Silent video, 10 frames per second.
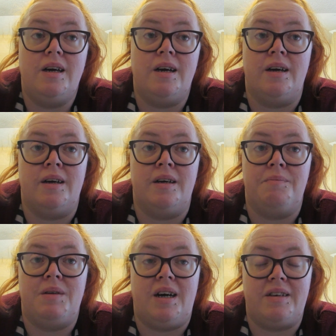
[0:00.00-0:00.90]
I
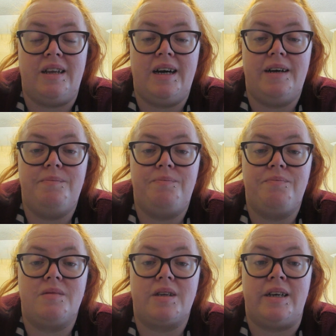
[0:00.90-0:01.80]
had that,
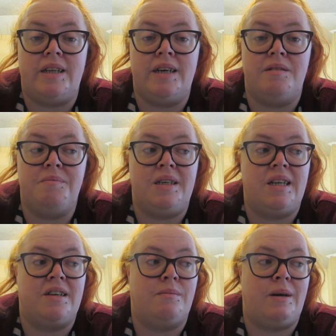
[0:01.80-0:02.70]
and then me and
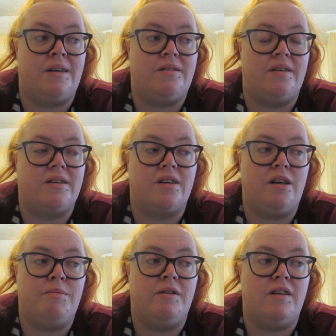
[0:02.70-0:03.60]
Adam had like a
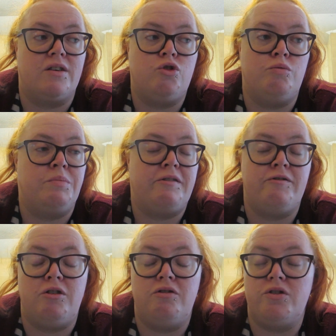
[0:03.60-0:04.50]
couple of like corned beef
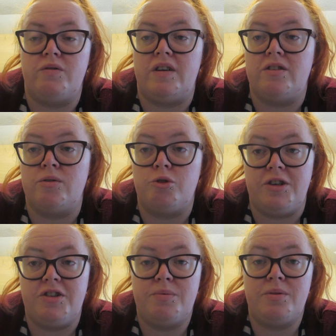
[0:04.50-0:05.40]
rolls with like some
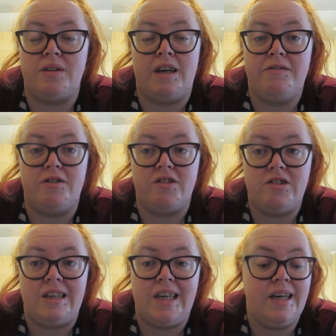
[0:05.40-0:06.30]
crisps and that for our
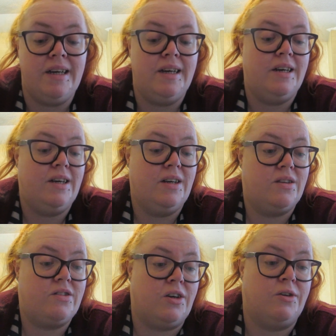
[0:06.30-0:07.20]
tea.
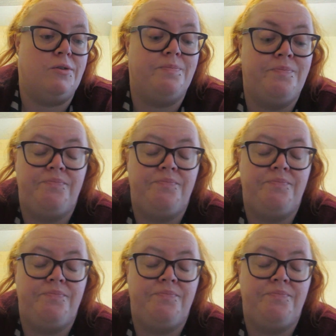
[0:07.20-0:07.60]
So